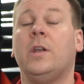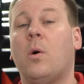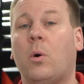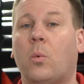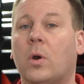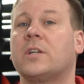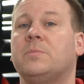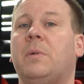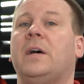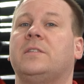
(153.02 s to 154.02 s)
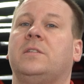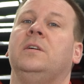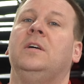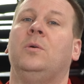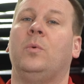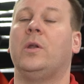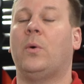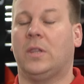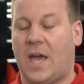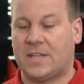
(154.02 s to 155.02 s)
know it works best, we
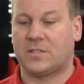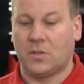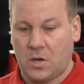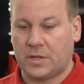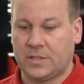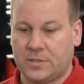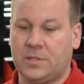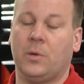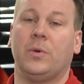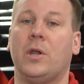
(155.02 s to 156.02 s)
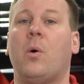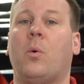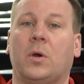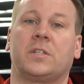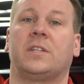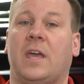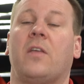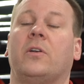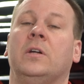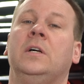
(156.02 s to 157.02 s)
know it lasts the longest, and we know it works
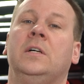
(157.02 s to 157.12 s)
together.